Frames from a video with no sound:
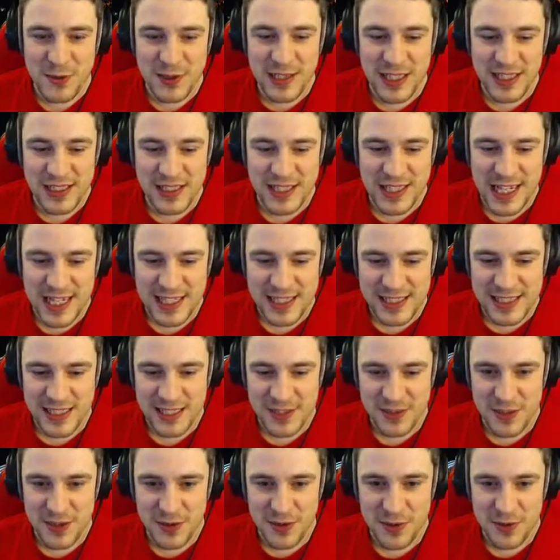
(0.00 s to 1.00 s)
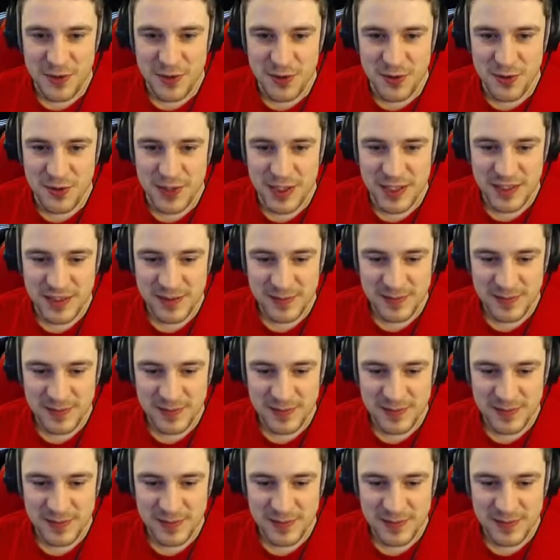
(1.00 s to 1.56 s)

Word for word: galactic dude.